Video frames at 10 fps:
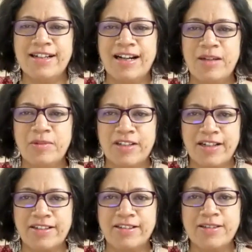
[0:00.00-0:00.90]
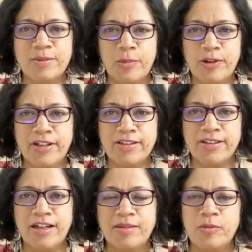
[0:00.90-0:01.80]
I'm a writer, poet,
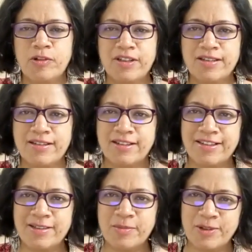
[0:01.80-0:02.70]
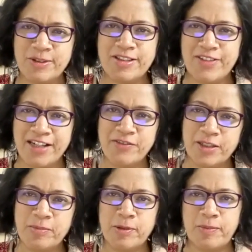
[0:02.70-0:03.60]
and more recently, because I've had
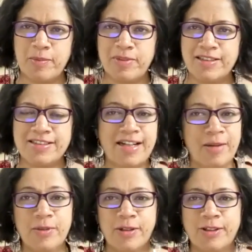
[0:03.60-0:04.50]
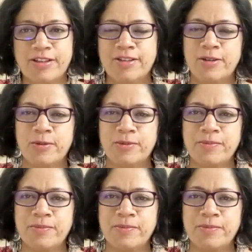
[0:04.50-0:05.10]
one book published, I'm an author too.